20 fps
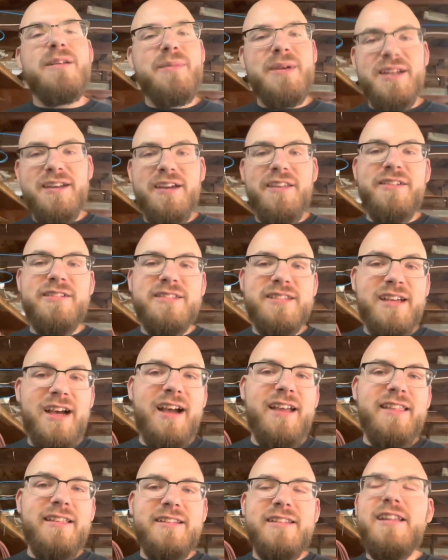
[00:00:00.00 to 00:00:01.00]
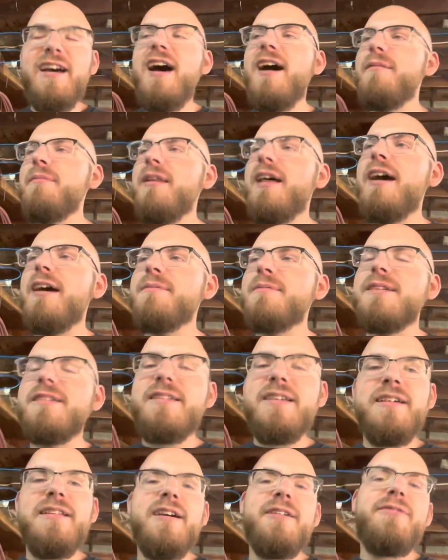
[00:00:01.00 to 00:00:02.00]
be another silent time lapse
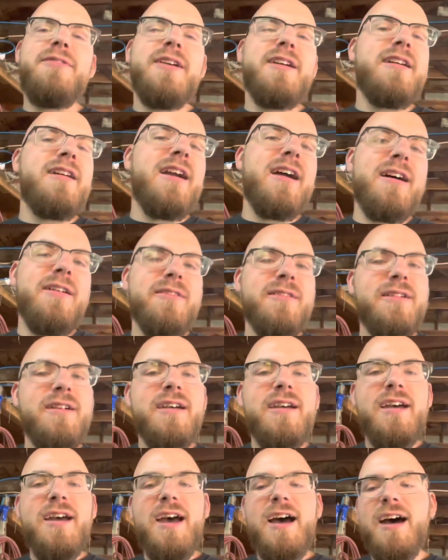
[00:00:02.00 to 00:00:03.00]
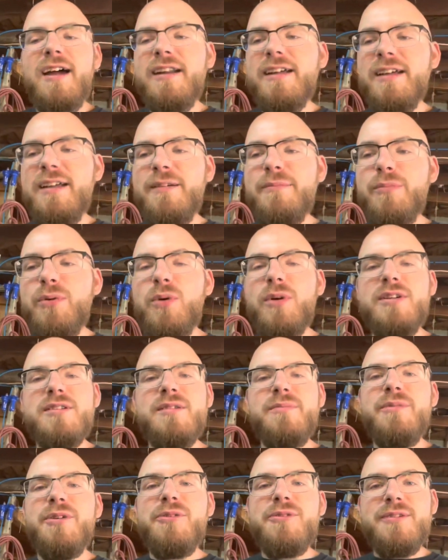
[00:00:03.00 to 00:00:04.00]
until I figure out how to import
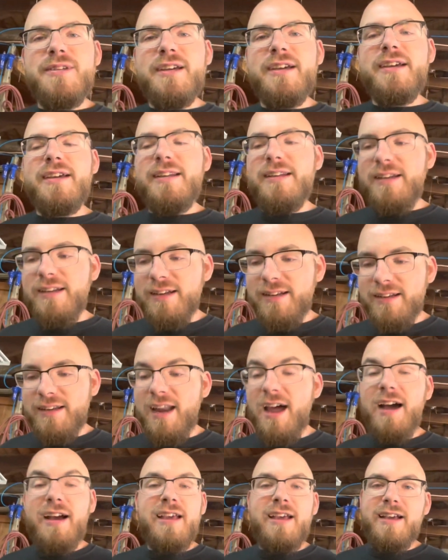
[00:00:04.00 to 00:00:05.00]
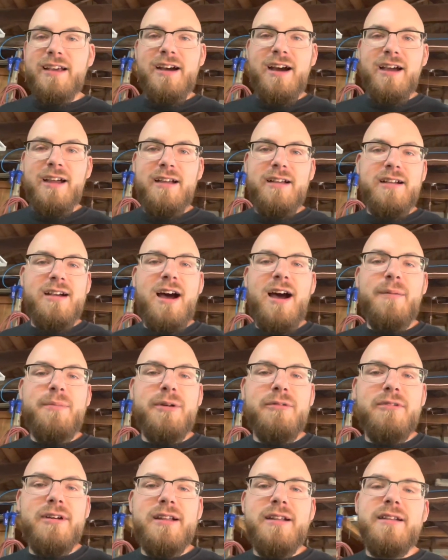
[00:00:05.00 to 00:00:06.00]
some music and not get
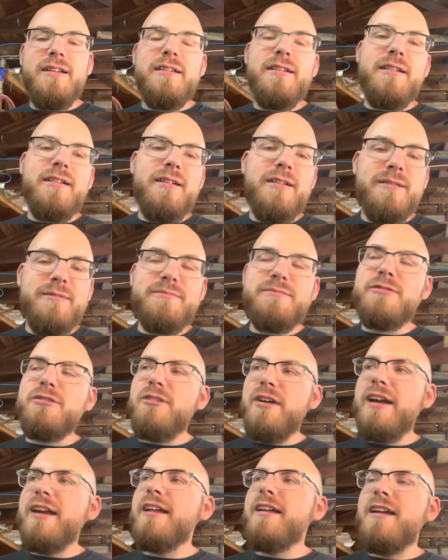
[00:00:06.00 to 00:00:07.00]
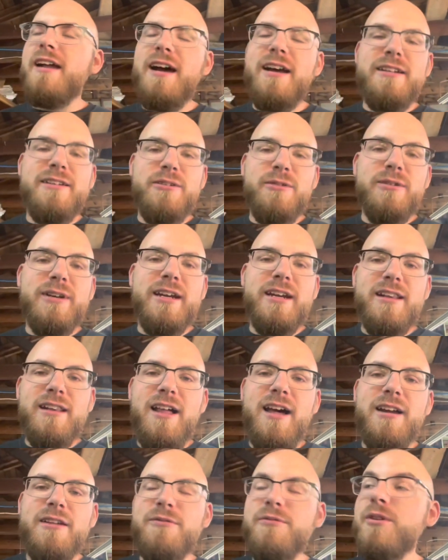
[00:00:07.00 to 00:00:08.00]
copywritten. Granted, I don't get a
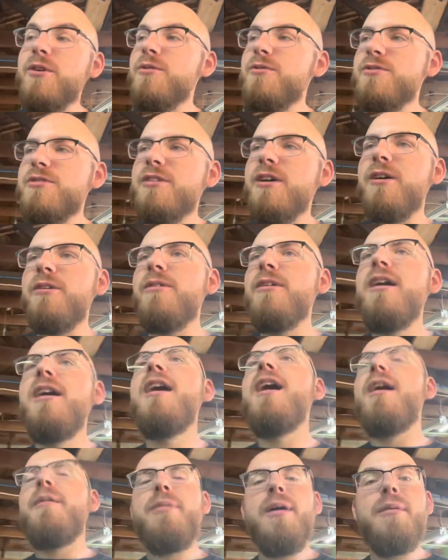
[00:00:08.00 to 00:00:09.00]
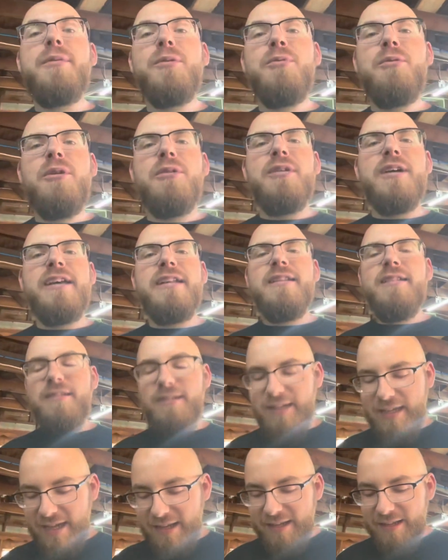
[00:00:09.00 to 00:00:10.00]
lot of views, so probably won't
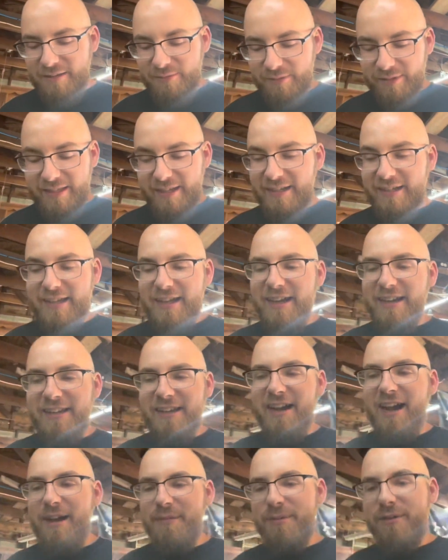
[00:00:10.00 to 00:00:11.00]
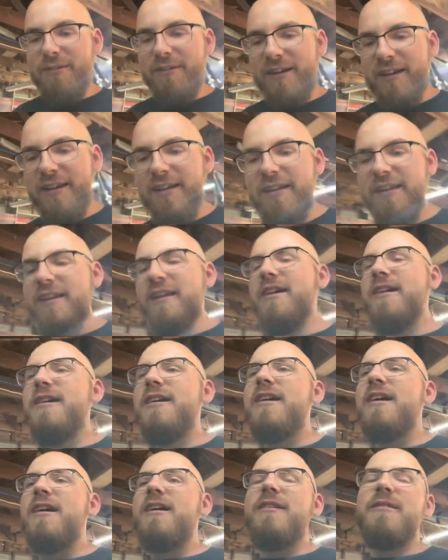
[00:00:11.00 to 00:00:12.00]
get hit with any kind of copyright.
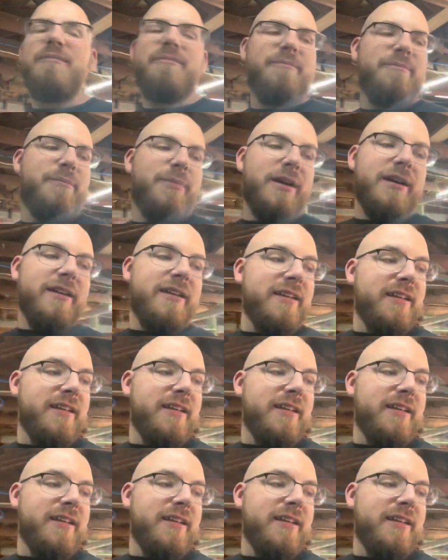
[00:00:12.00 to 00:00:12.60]
But